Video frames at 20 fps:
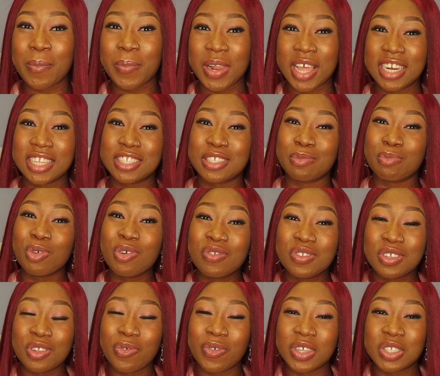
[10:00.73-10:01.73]
you're planning to
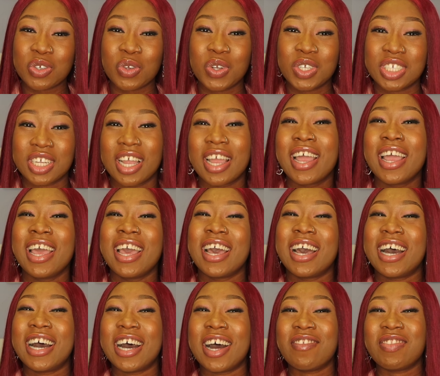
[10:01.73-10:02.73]
move to Nova Scotia,
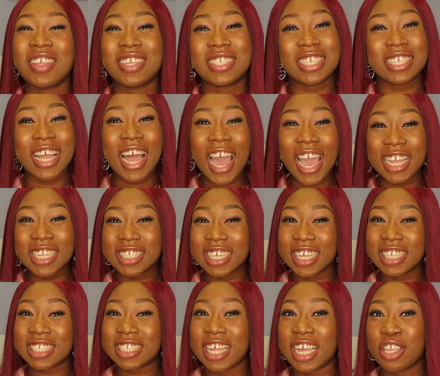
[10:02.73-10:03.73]
um, there's a high
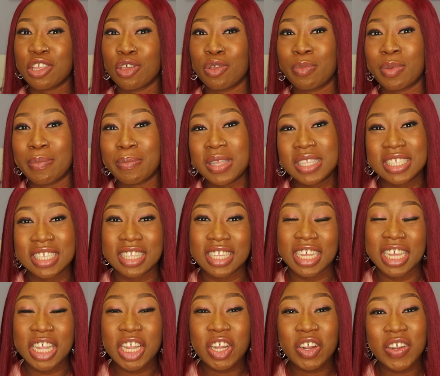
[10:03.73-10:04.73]
chance that you'll be meeting
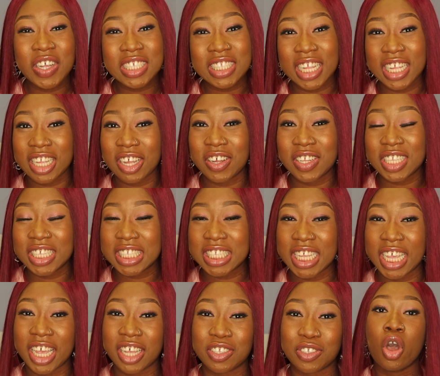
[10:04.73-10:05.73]
the increase later on
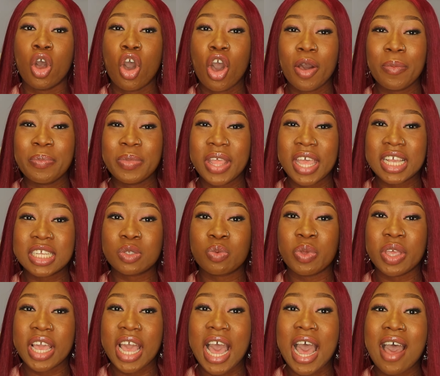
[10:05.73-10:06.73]
this year. Up up next
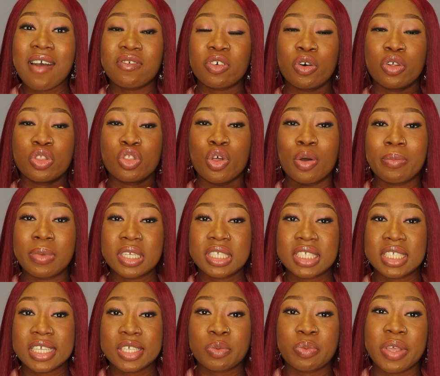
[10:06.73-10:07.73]
we have on number
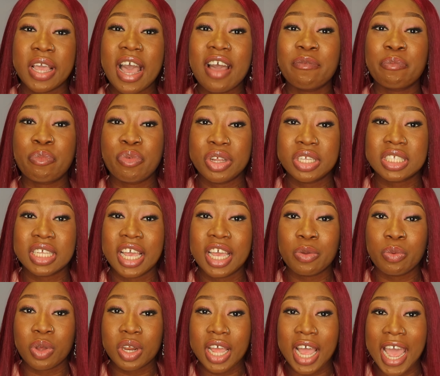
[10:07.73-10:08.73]
6 we have Prince
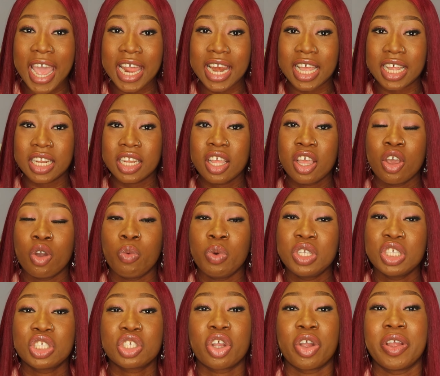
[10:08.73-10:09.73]
Edward Island
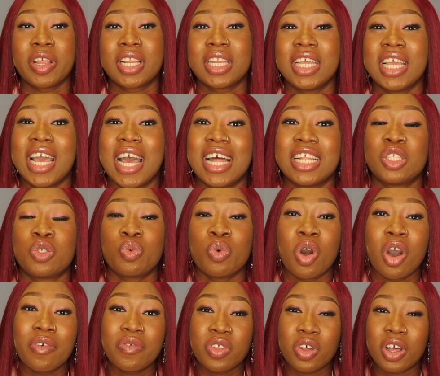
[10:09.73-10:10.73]
which is currently at
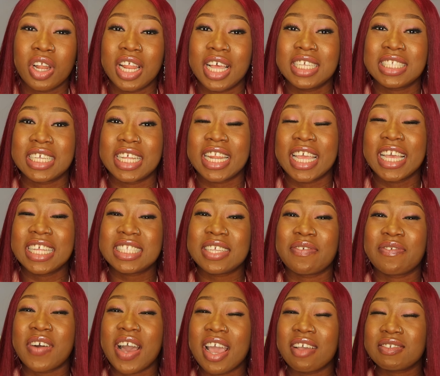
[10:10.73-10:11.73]

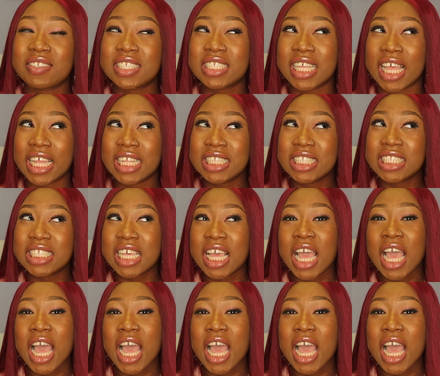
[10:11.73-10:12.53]
$12.85